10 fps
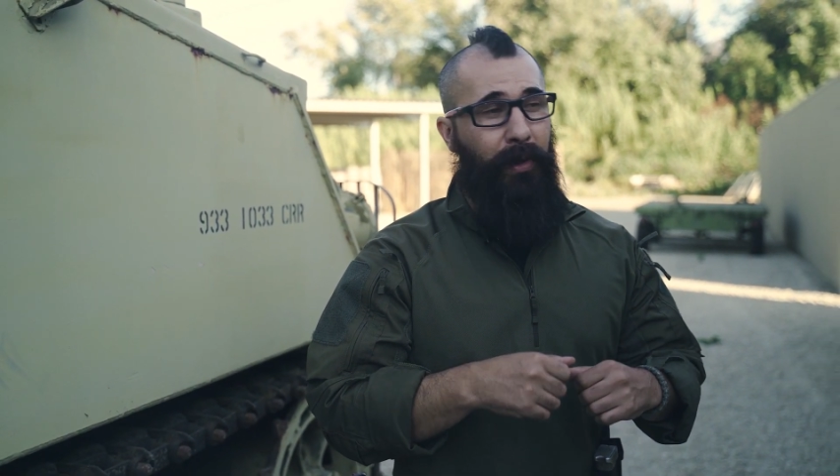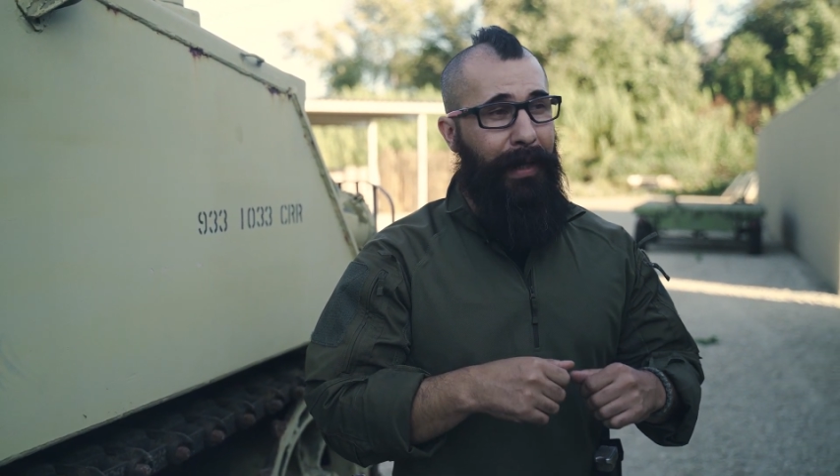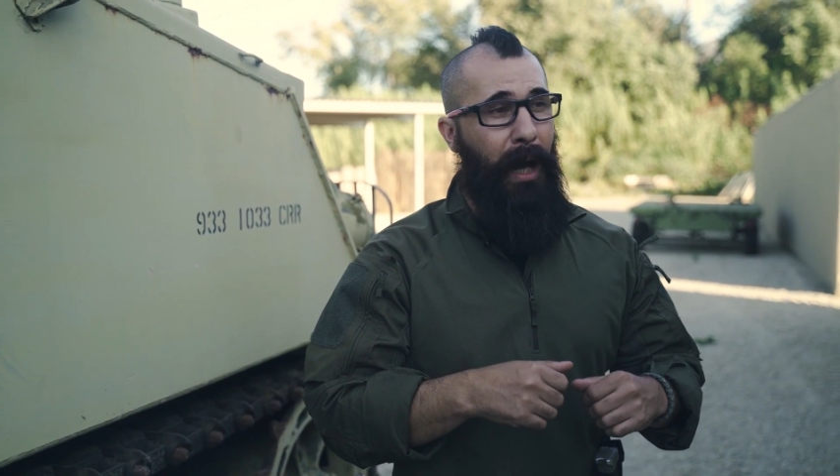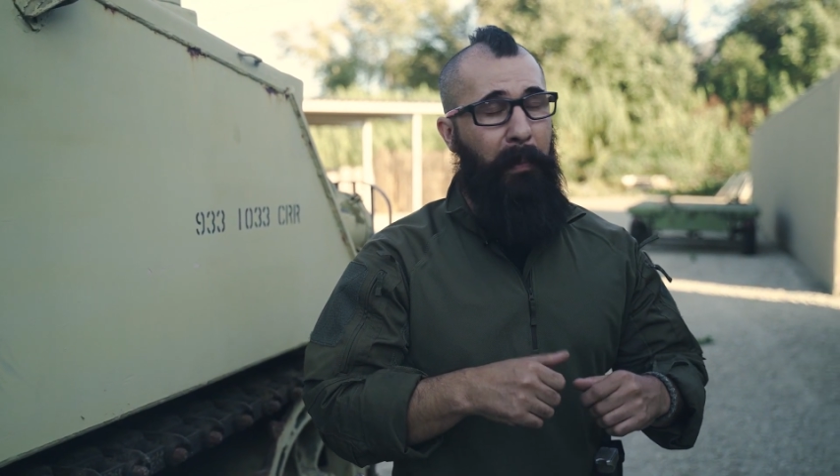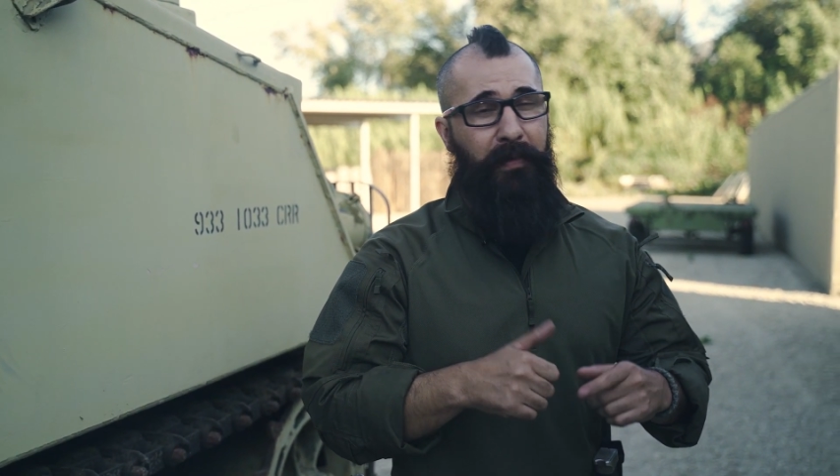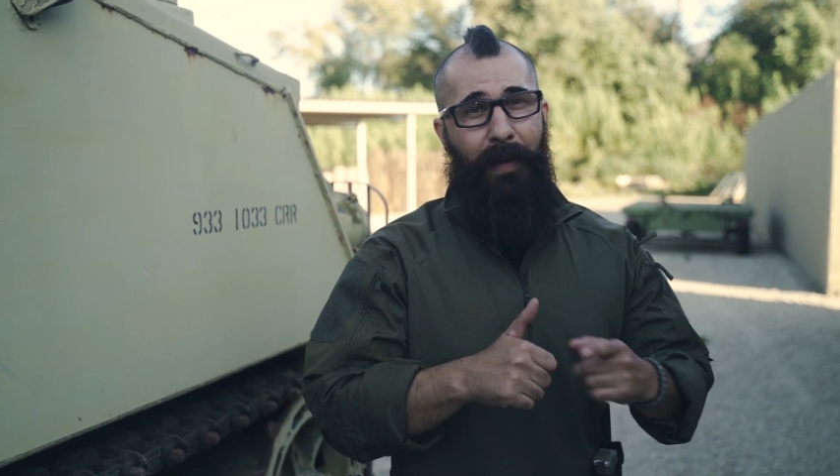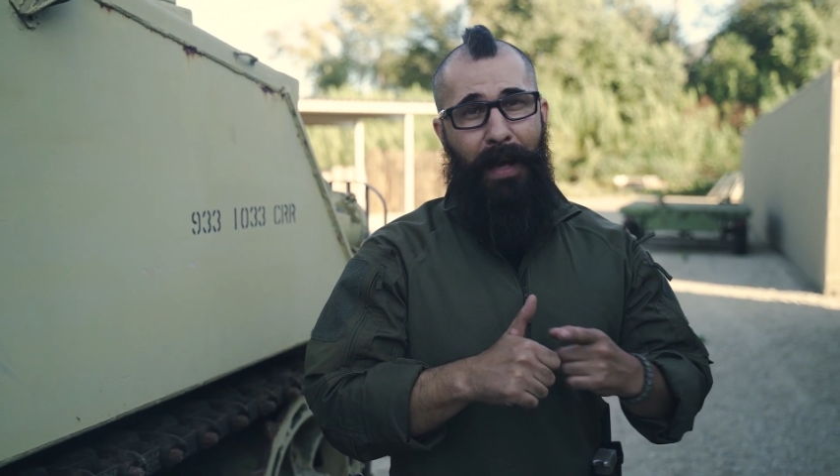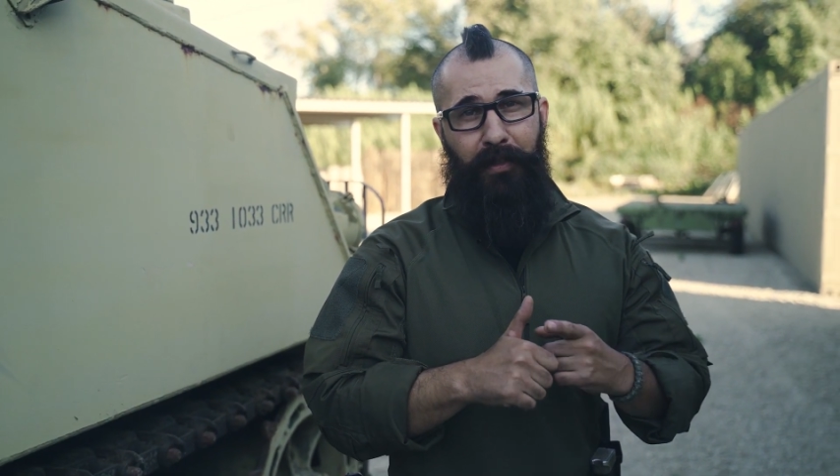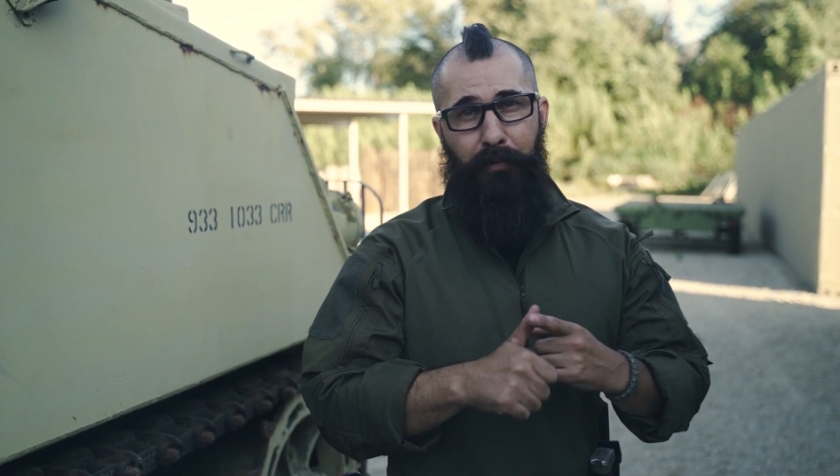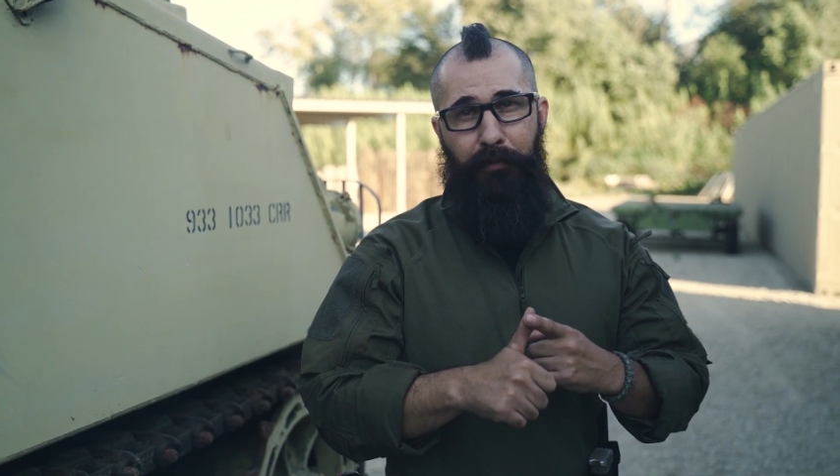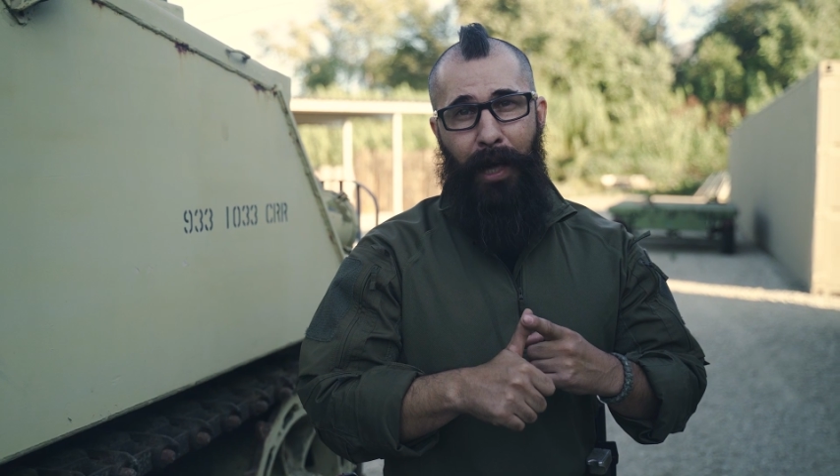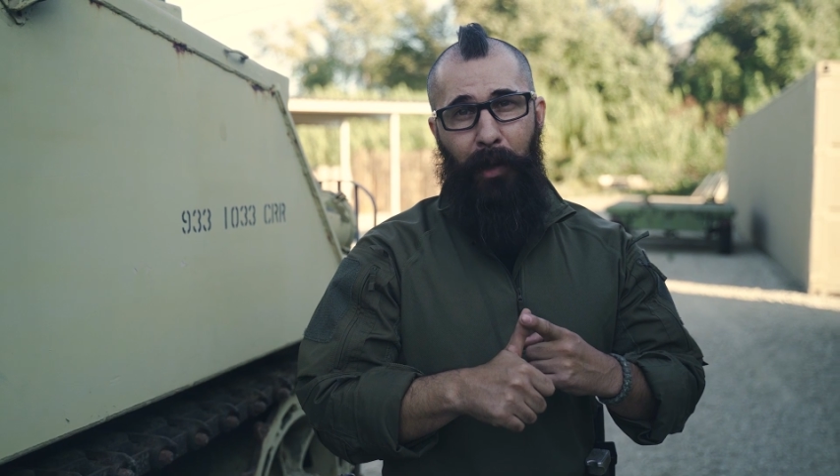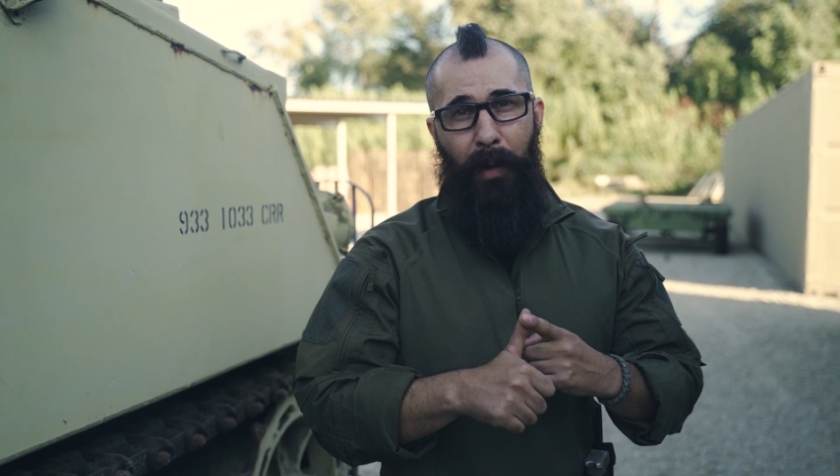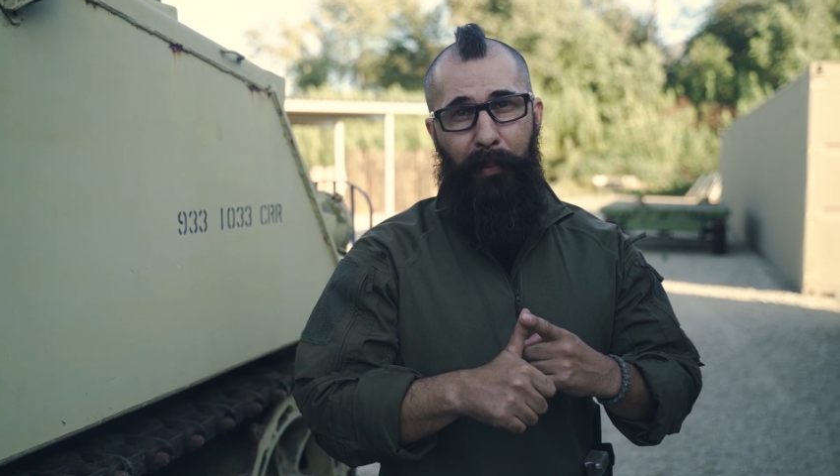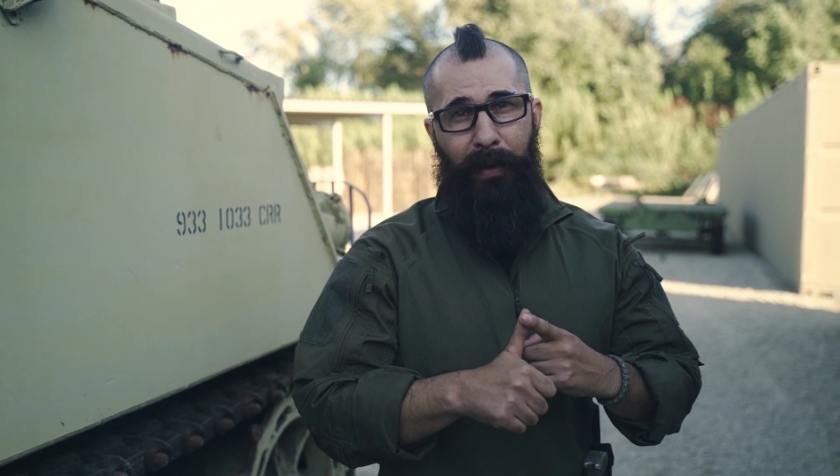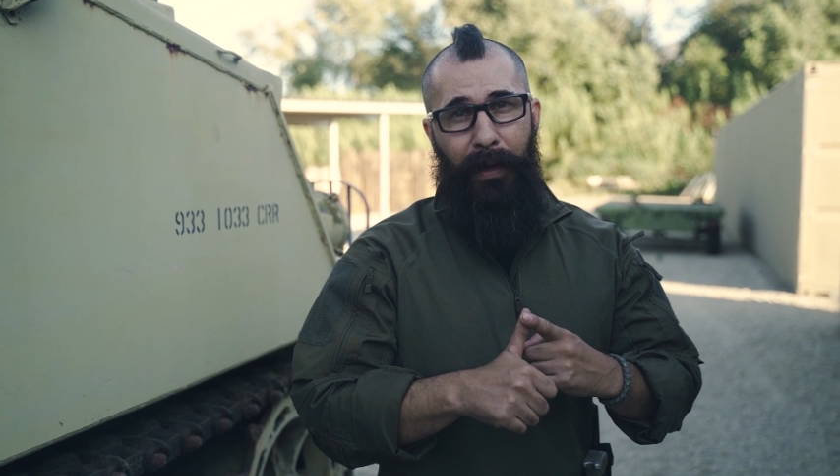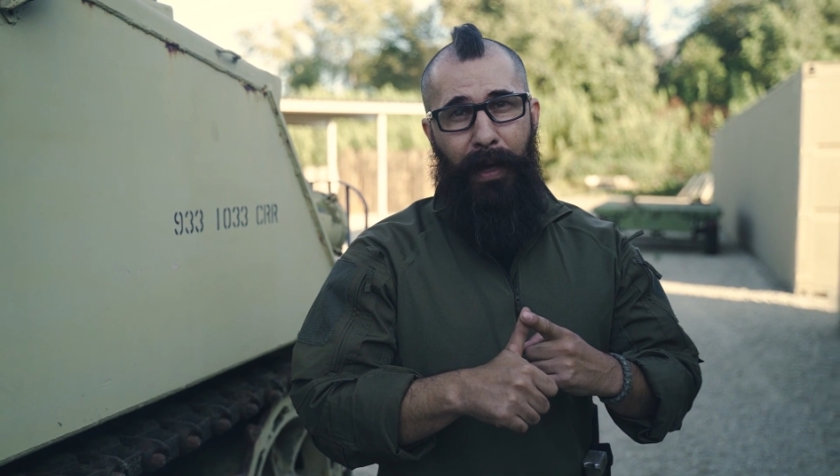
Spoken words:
really helps faster follow-up